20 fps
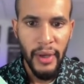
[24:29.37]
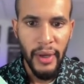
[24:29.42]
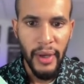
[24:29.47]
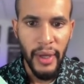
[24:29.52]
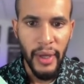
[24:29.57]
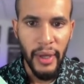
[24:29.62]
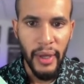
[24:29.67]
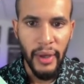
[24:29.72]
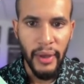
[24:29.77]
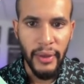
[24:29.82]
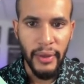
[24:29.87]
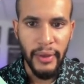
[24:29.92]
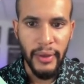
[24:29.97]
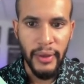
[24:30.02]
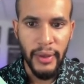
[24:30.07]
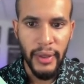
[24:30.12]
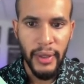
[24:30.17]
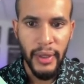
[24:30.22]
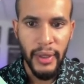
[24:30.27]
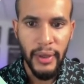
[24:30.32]

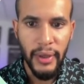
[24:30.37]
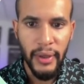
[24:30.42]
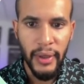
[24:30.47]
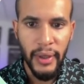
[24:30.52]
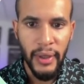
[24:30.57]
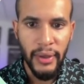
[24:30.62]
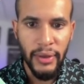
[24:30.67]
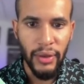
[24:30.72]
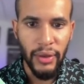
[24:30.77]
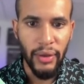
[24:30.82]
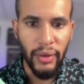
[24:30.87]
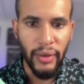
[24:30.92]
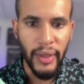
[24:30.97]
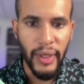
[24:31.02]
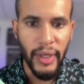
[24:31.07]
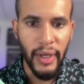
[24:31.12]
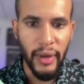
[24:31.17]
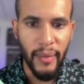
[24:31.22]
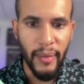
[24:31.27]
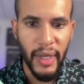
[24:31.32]
And so
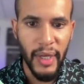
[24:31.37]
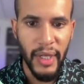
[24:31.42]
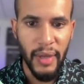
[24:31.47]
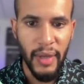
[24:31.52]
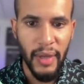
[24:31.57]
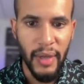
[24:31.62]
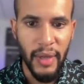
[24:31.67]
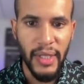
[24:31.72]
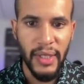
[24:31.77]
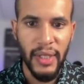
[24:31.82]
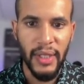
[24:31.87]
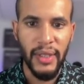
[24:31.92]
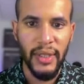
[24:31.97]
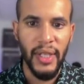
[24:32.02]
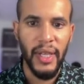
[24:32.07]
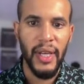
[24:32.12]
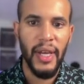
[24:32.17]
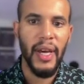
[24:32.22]
near Market Basket, they